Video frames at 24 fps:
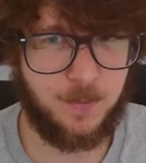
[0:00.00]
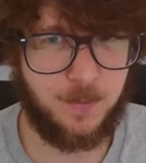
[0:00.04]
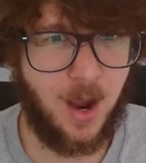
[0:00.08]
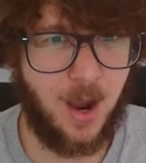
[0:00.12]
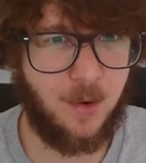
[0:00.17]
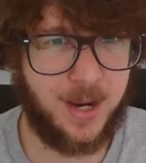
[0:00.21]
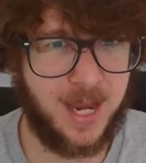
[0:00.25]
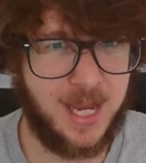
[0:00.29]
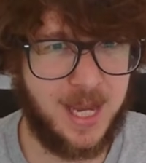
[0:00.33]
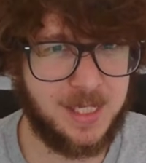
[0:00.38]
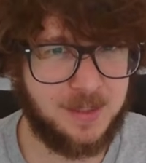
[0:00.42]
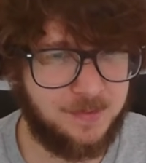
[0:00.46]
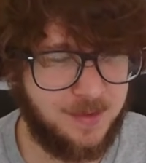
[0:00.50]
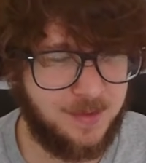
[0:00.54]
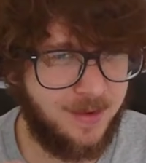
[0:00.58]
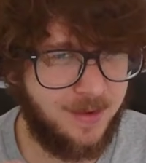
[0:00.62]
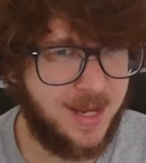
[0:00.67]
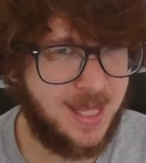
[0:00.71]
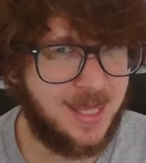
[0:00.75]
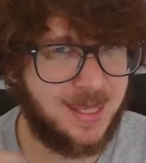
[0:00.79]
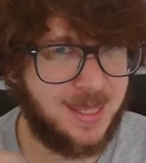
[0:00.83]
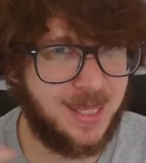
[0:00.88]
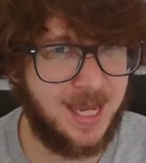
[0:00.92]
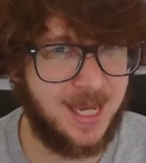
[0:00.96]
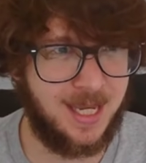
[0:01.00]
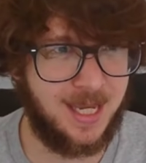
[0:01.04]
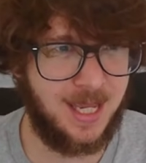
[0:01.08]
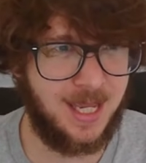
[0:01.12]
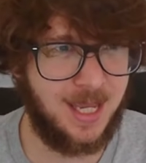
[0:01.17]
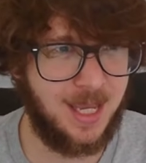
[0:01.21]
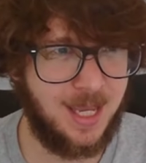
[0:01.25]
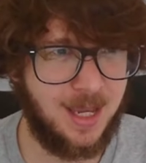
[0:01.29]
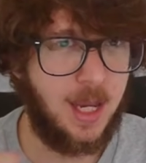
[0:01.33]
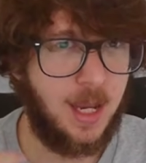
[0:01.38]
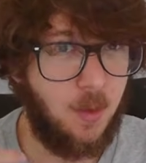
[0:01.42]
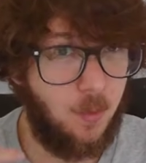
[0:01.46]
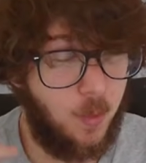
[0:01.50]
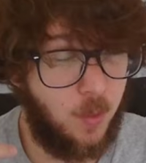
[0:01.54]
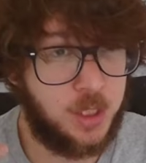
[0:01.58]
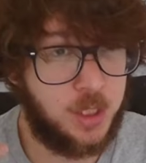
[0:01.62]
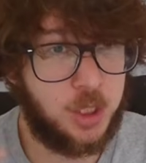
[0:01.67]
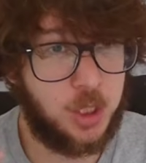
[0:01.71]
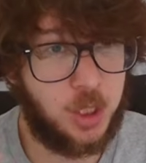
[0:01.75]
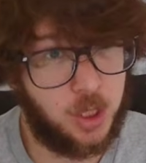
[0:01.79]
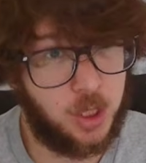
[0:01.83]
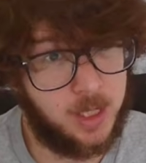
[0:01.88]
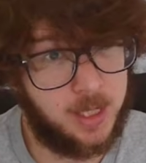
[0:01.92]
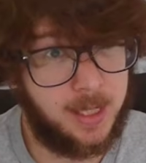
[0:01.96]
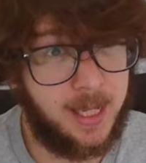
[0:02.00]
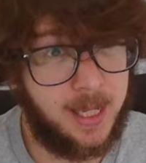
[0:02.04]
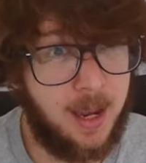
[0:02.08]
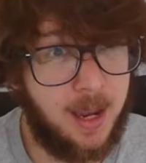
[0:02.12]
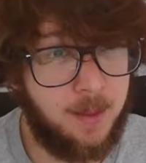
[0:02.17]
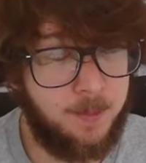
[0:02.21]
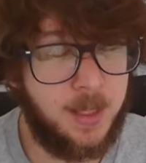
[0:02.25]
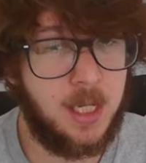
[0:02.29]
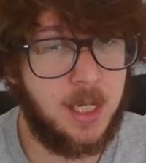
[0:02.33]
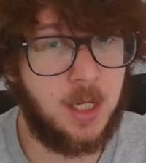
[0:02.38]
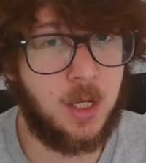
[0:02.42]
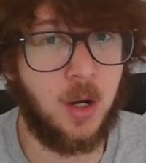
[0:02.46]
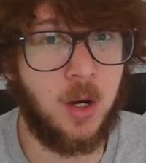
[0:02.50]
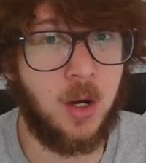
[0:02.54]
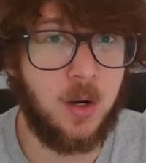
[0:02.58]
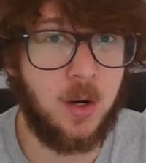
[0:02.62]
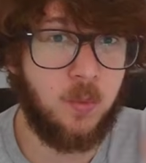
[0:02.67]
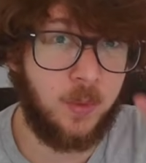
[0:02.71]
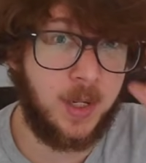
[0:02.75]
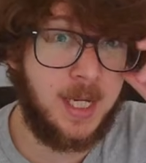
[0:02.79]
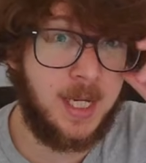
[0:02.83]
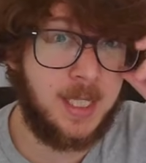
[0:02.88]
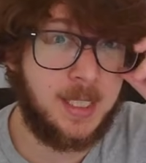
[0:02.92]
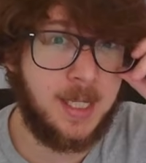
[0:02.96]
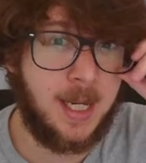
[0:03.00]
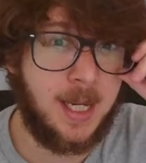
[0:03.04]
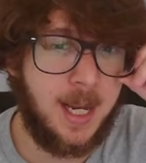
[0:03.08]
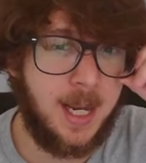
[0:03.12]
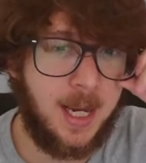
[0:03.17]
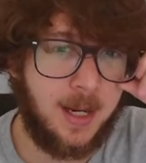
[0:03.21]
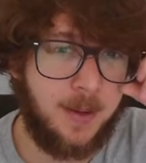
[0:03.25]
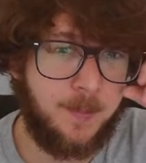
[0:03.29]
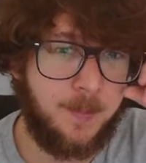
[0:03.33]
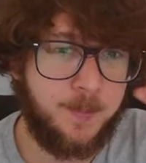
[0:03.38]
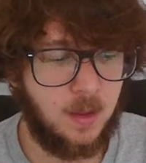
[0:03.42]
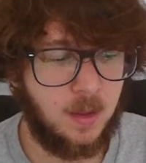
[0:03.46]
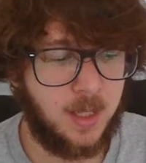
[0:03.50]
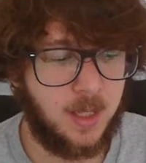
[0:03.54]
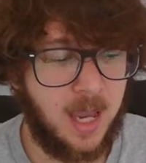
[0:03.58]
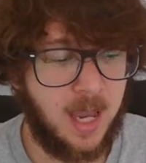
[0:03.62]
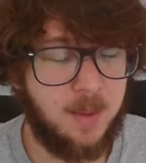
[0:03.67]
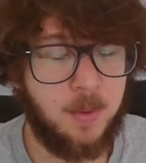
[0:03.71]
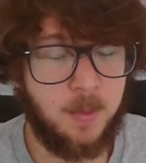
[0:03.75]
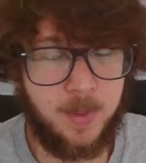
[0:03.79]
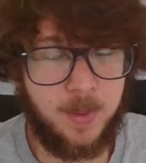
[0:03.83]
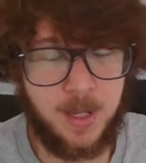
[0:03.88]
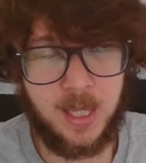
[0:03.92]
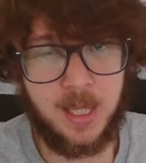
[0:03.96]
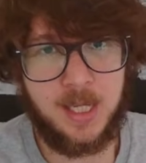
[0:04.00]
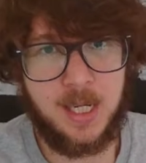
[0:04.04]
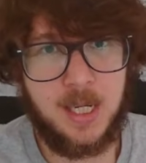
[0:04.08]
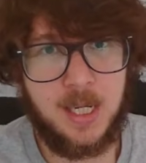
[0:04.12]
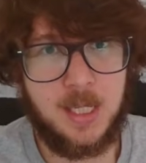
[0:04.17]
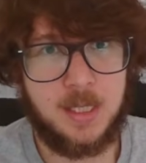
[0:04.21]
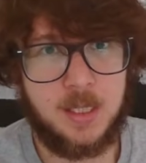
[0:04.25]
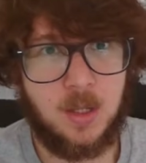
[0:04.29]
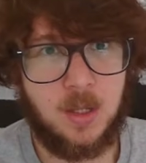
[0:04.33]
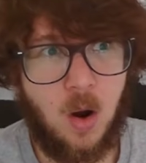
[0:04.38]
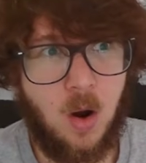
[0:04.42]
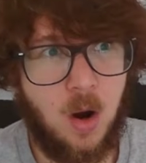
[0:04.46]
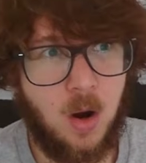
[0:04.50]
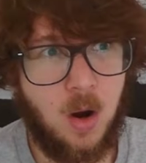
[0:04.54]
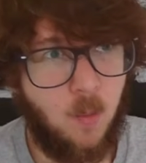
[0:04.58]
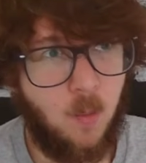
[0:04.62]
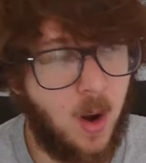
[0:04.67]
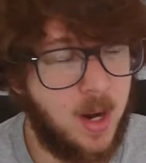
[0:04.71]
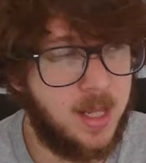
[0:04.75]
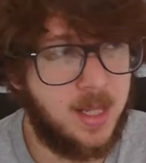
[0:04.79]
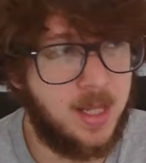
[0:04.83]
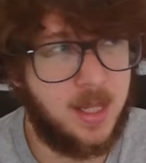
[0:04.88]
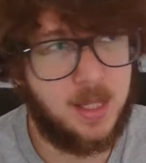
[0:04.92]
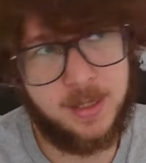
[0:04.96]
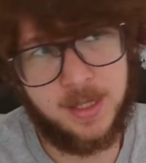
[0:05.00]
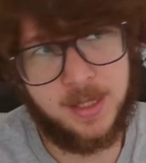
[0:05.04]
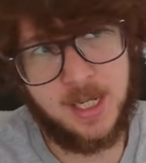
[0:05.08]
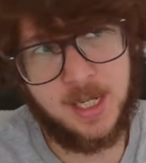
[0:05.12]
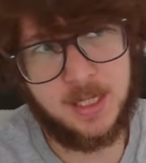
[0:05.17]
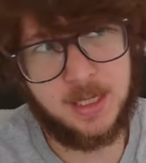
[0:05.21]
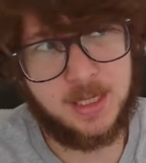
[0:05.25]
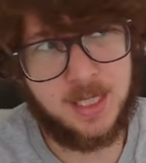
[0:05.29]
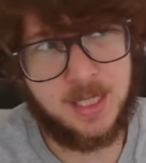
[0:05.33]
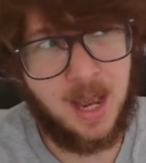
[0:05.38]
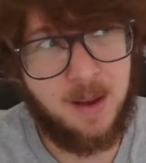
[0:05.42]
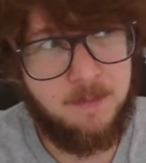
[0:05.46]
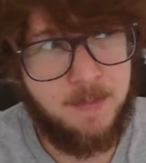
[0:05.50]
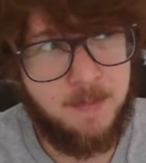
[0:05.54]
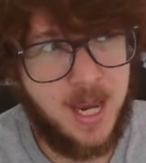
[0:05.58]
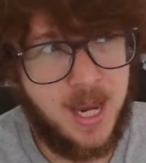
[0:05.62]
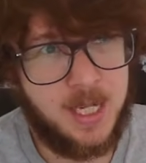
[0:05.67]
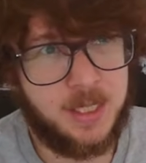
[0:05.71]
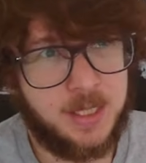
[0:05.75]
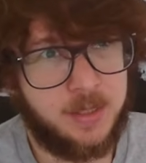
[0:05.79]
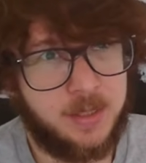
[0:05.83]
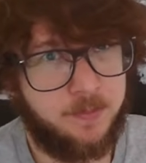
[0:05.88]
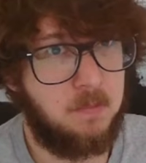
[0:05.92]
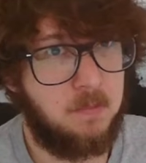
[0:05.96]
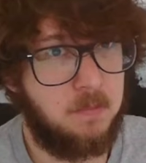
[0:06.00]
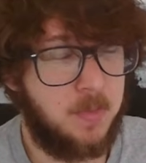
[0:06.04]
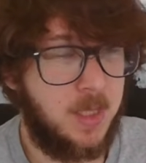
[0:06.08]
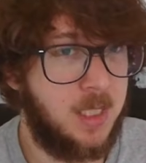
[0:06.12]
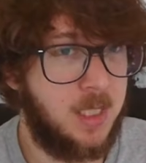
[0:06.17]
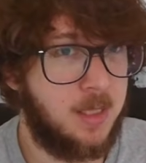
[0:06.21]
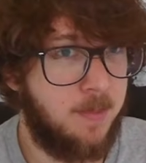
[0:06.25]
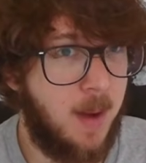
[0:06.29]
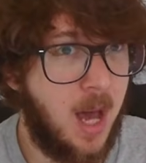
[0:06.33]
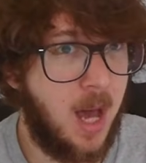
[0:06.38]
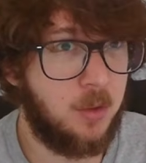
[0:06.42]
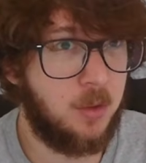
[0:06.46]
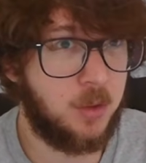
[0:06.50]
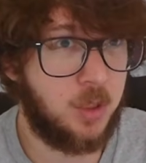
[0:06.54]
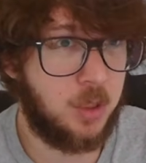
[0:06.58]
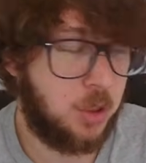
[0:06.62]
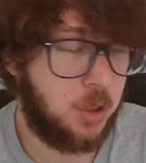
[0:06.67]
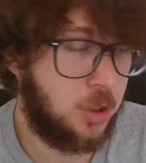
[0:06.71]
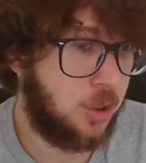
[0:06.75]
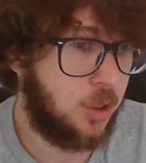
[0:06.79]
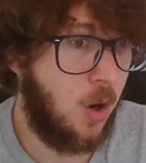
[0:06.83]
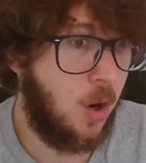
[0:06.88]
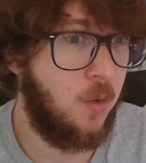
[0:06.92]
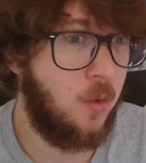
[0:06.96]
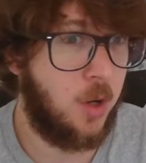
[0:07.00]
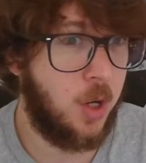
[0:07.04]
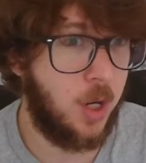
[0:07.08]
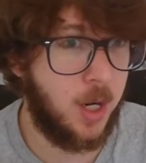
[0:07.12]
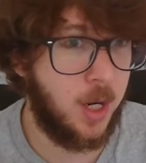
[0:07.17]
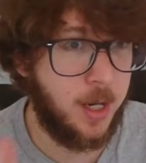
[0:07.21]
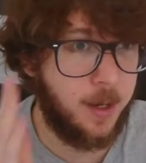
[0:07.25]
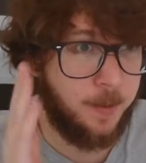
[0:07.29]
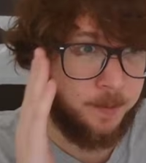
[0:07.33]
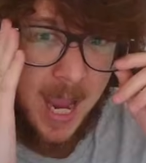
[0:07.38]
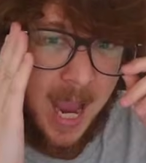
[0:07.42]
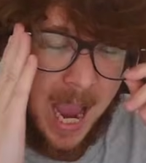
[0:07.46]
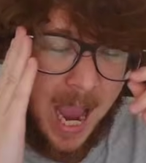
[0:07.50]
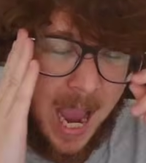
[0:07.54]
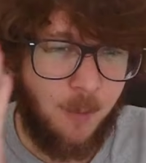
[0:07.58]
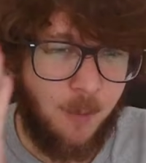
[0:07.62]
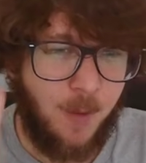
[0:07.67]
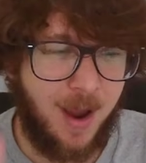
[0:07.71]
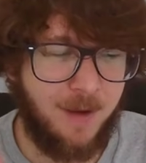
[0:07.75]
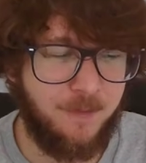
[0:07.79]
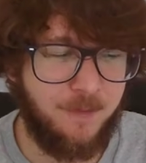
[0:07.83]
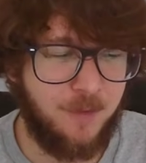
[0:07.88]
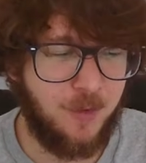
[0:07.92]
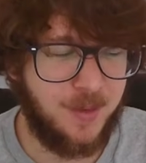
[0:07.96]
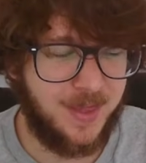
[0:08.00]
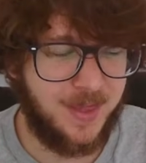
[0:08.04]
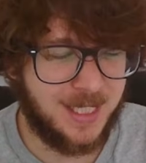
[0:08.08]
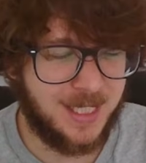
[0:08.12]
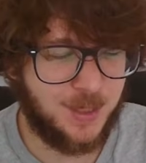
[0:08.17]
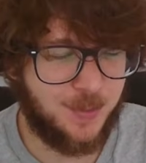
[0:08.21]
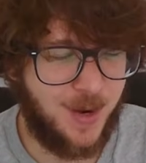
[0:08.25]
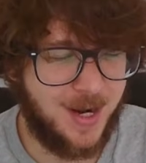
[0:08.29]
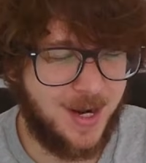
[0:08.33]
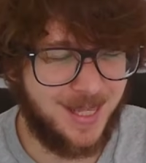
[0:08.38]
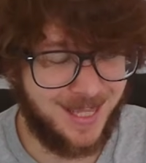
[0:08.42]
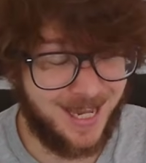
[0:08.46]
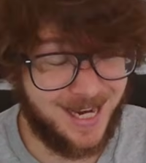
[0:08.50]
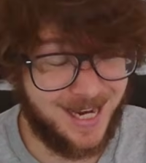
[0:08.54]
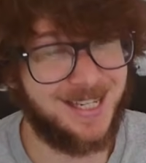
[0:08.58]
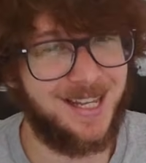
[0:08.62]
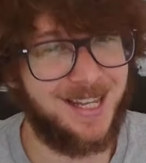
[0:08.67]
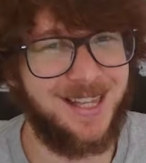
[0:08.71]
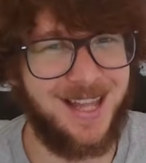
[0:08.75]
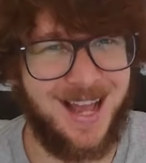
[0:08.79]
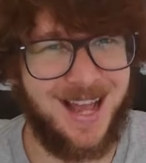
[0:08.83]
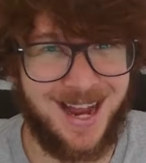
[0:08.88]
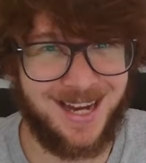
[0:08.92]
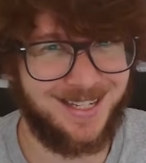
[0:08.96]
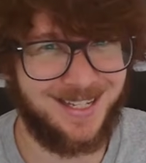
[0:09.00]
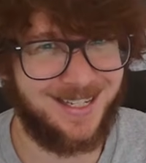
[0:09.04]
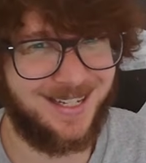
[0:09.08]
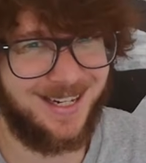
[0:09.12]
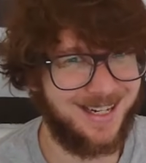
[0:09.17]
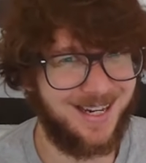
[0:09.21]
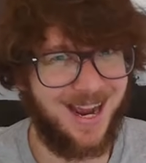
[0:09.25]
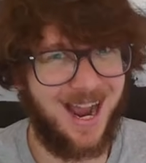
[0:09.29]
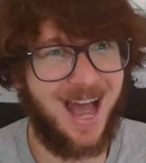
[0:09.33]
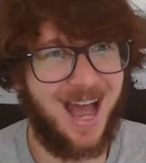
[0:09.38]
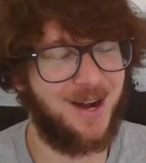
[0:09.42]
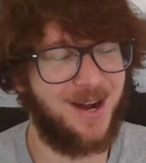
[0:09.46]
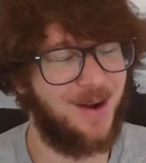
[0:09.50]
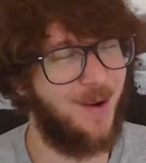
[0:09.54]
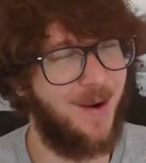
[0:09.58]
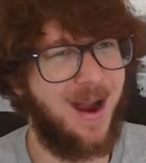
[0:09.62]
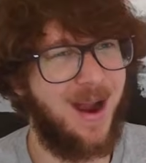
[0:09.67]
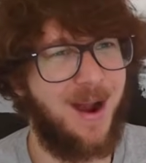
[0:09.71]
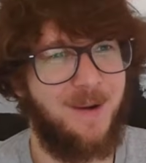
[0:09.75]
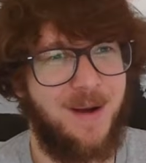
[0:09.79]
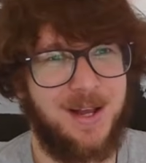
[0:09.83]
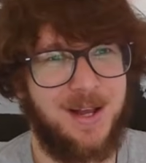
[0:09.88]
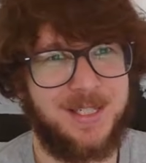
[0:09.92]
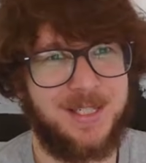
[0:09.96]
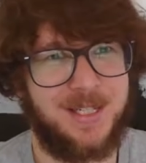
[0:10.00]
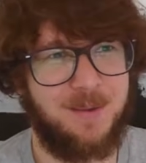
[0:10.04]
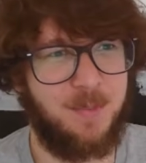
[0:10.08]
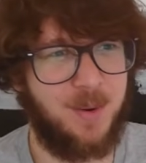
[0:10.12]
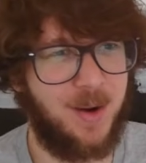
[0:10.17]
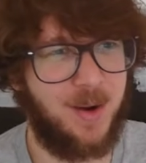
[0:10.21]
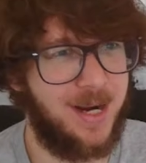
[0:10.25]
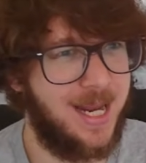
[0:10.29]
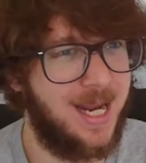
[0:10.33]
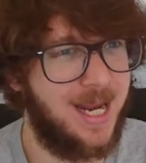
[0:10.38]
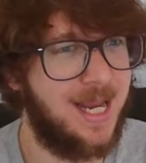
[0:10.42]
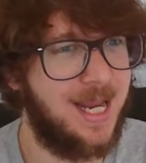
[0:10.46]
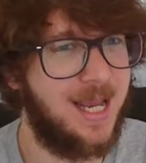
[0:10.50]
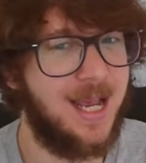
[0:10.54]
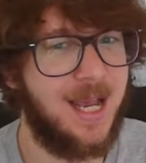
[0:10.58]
Okay, it's very thinky, which can be good. Reasoning capabilities are one of the things that makes these models so good. However, this one thinks a lot. I don't know how else to put it.